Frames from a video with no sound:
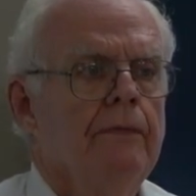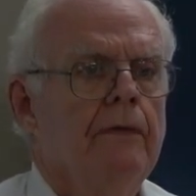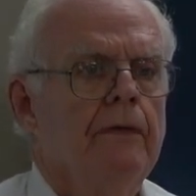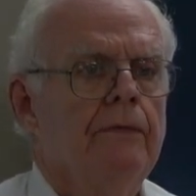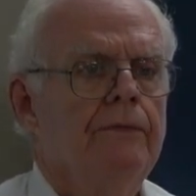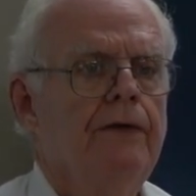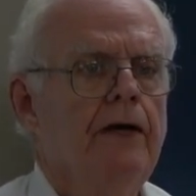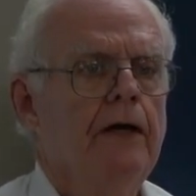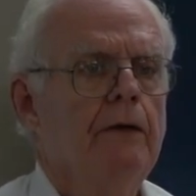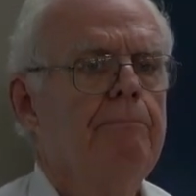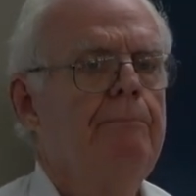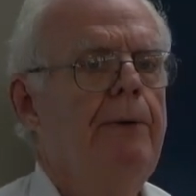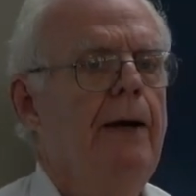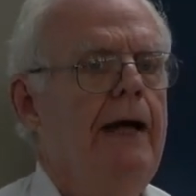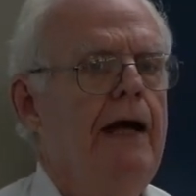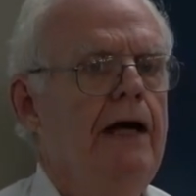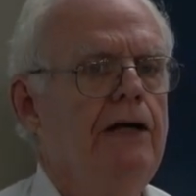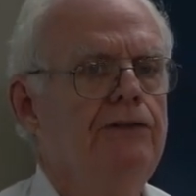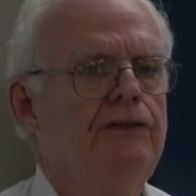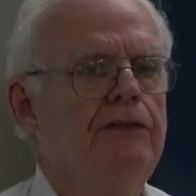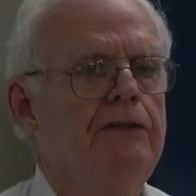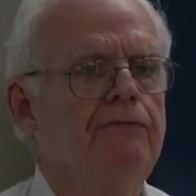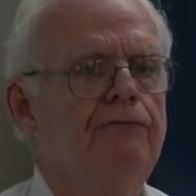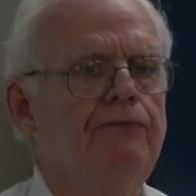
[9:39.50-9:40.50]
Their
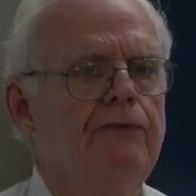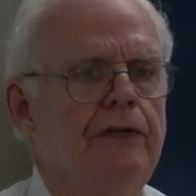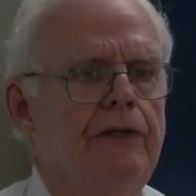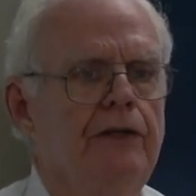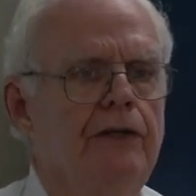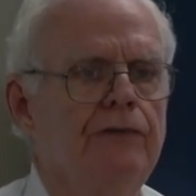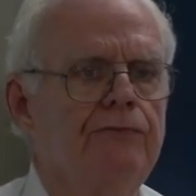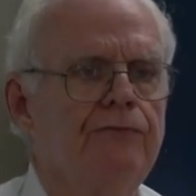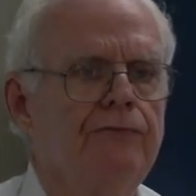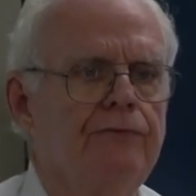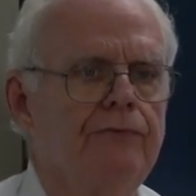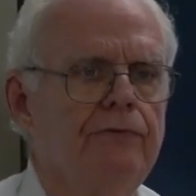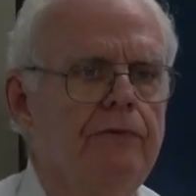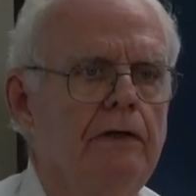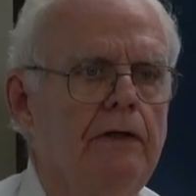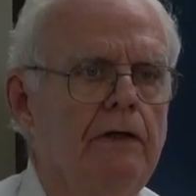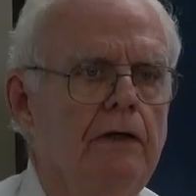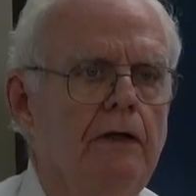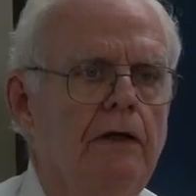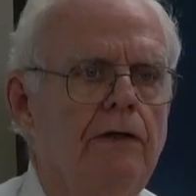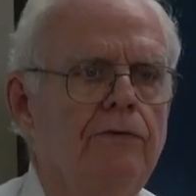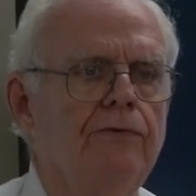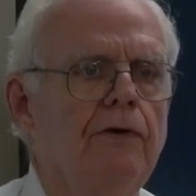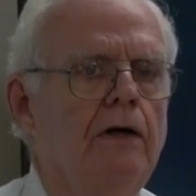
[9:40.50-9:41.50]
passion for this
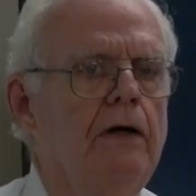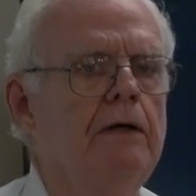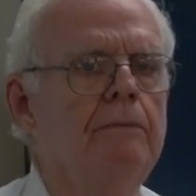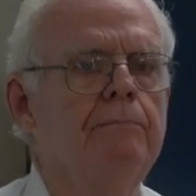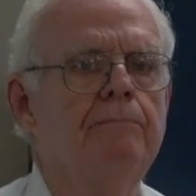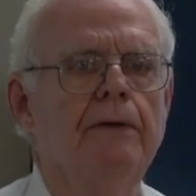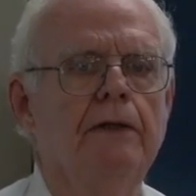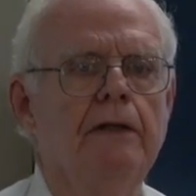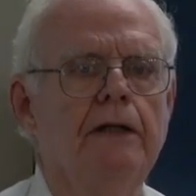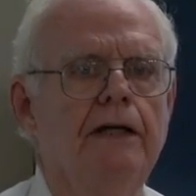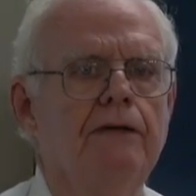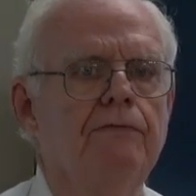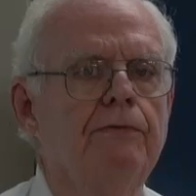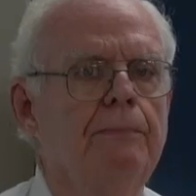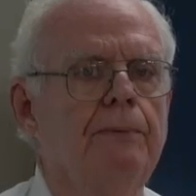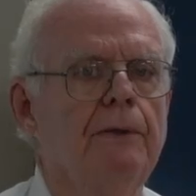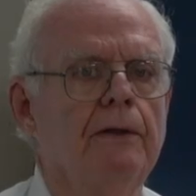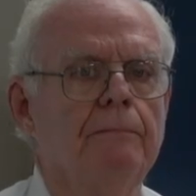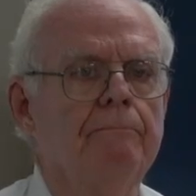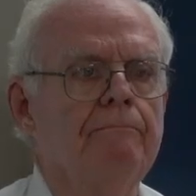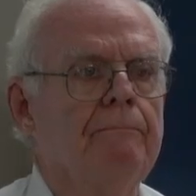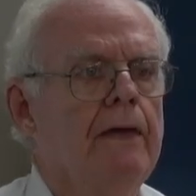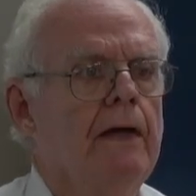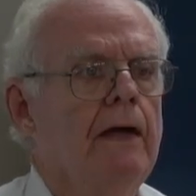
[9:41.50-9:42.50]
is
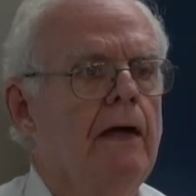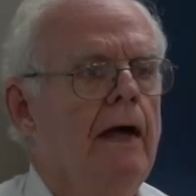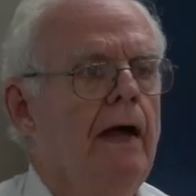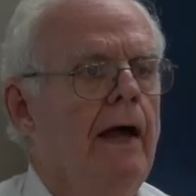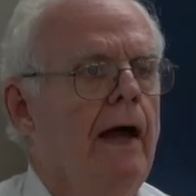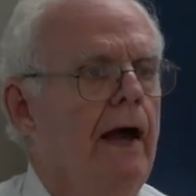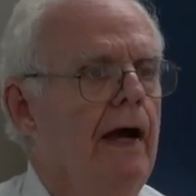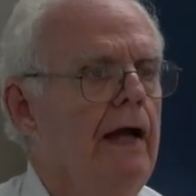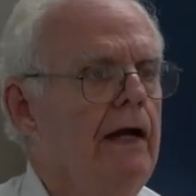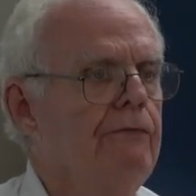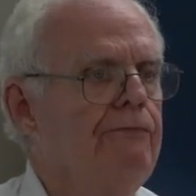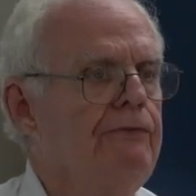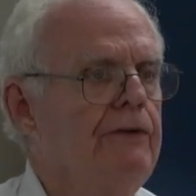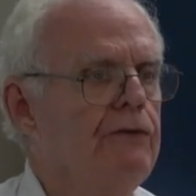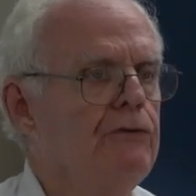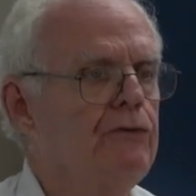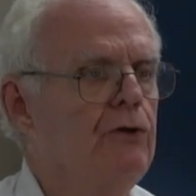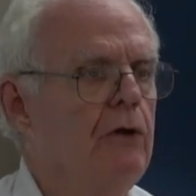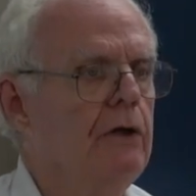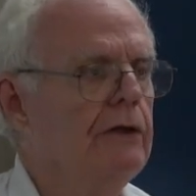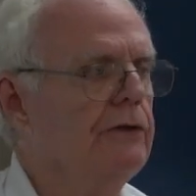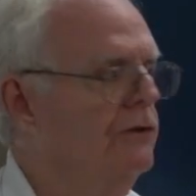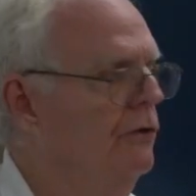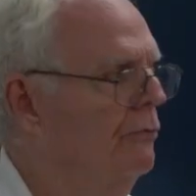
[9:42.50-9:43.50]
unbelievable. And if you
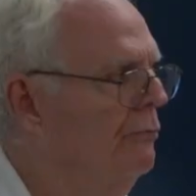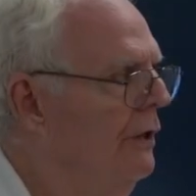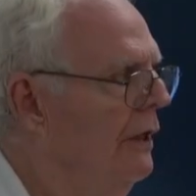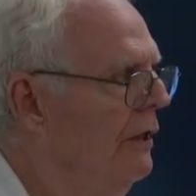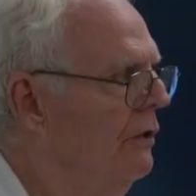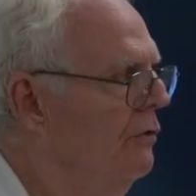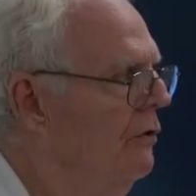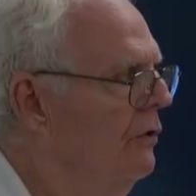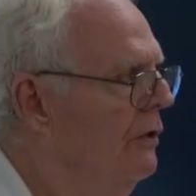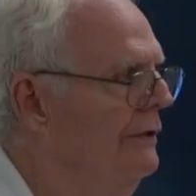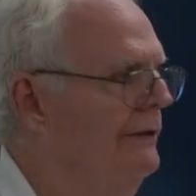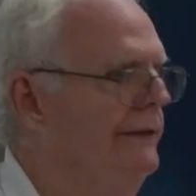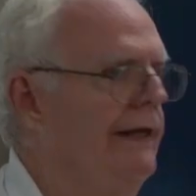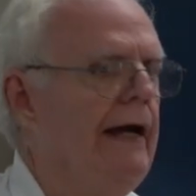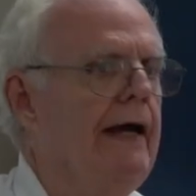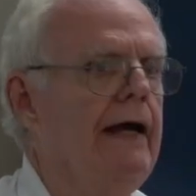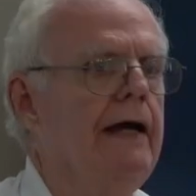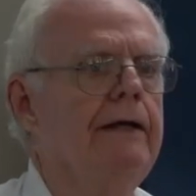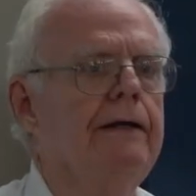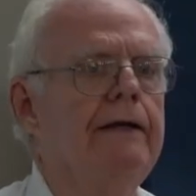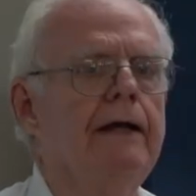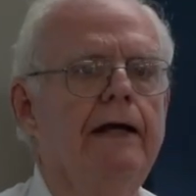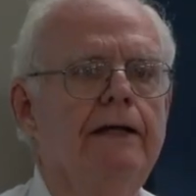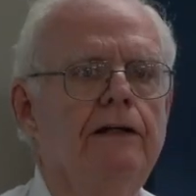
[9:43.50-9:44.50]
talk to Rick or
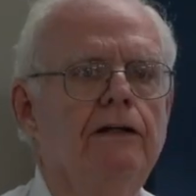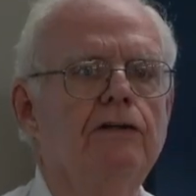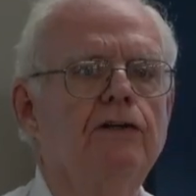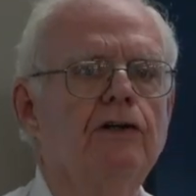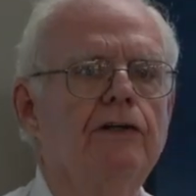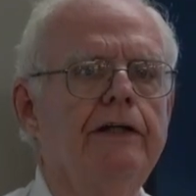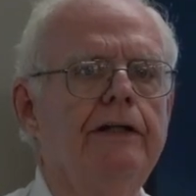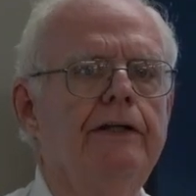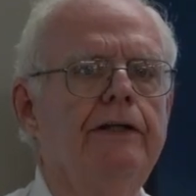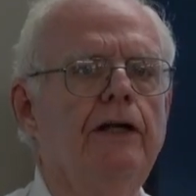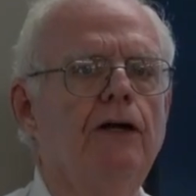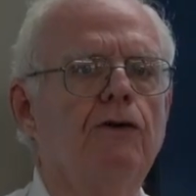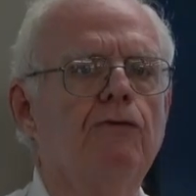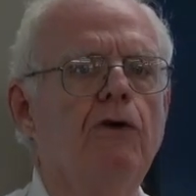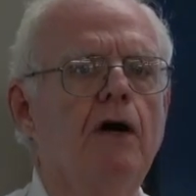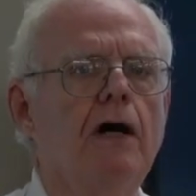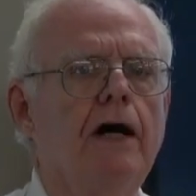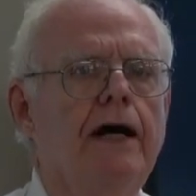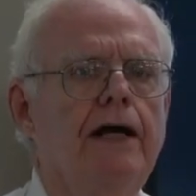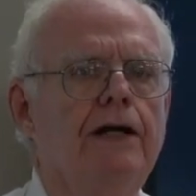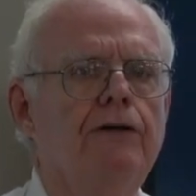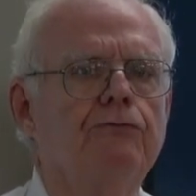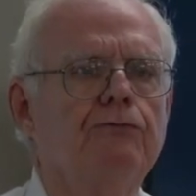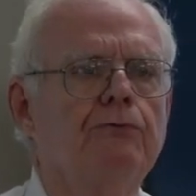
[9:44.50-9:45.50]
Dan and you look in their
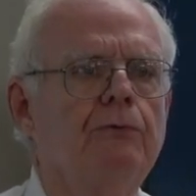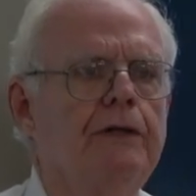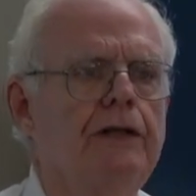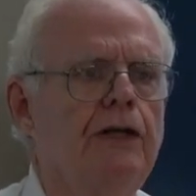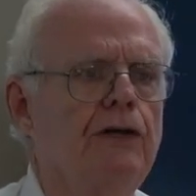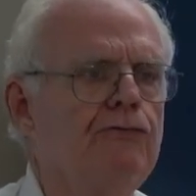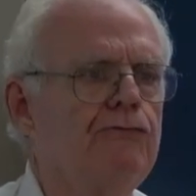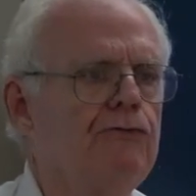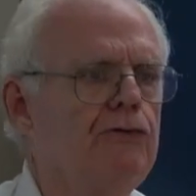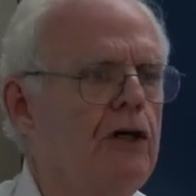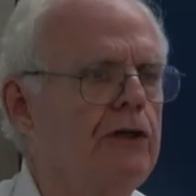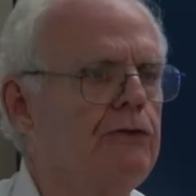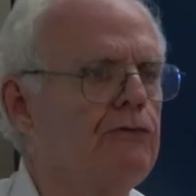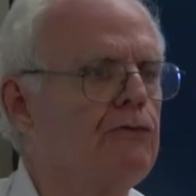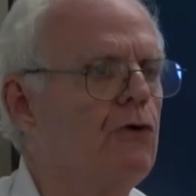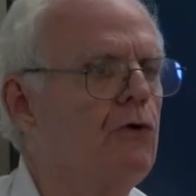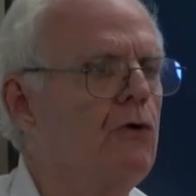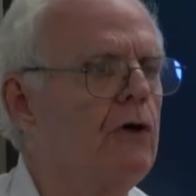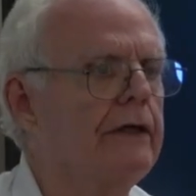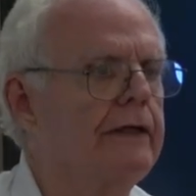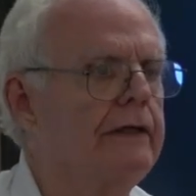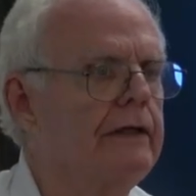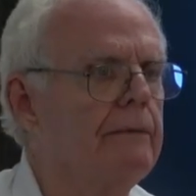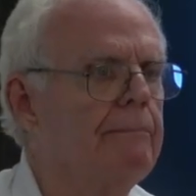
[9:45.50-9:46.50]
eyes when they start
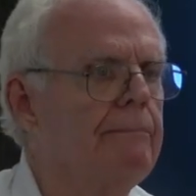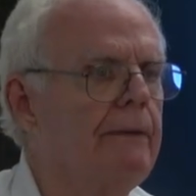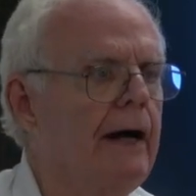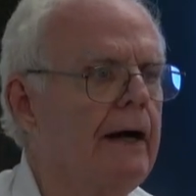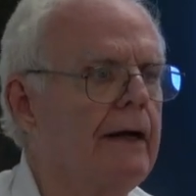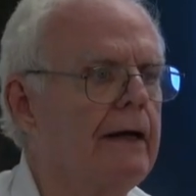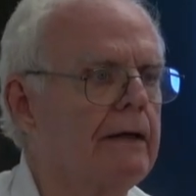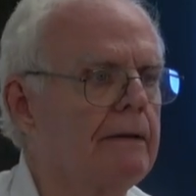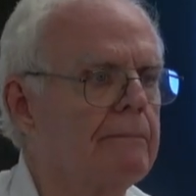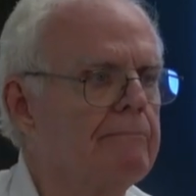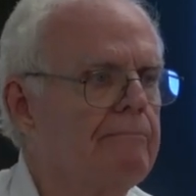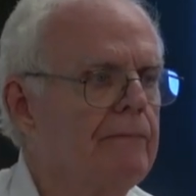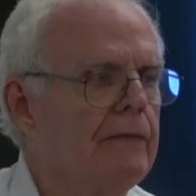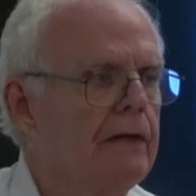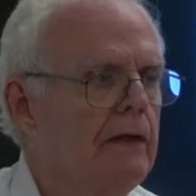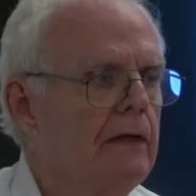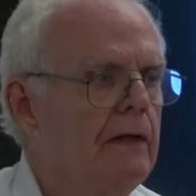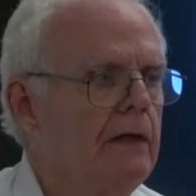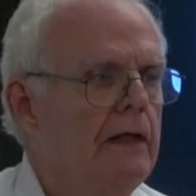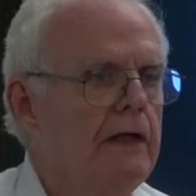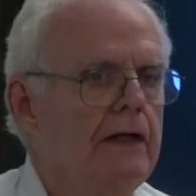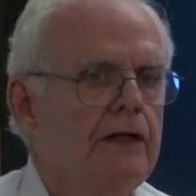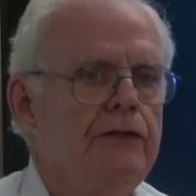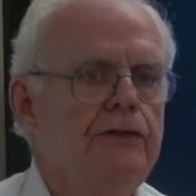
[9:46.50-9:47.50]
talking about it,
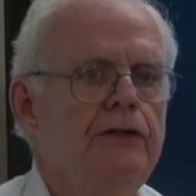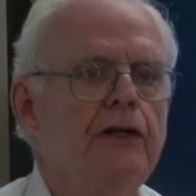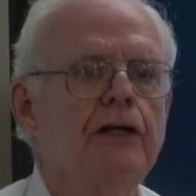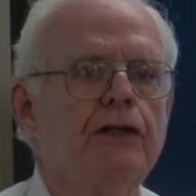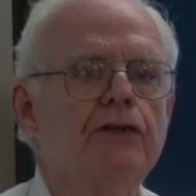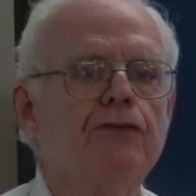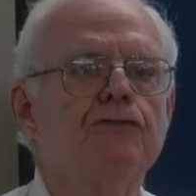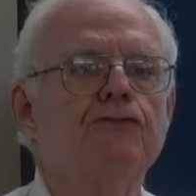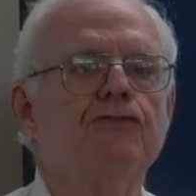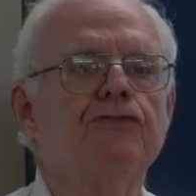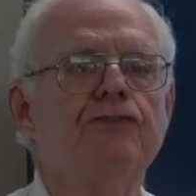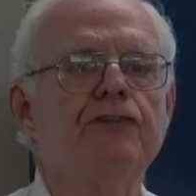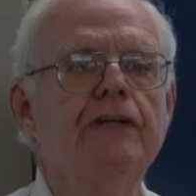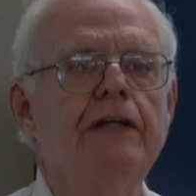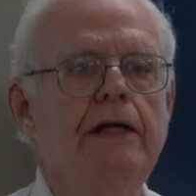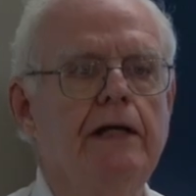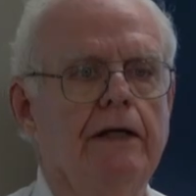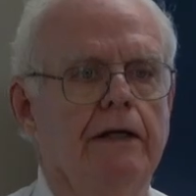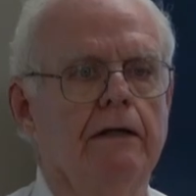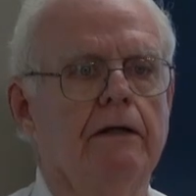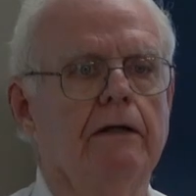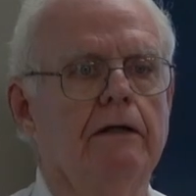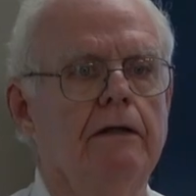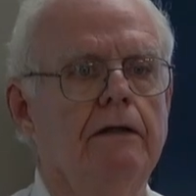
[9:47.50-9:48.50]
you can see
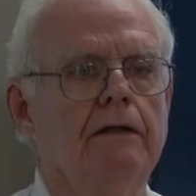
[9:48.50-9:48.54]
it.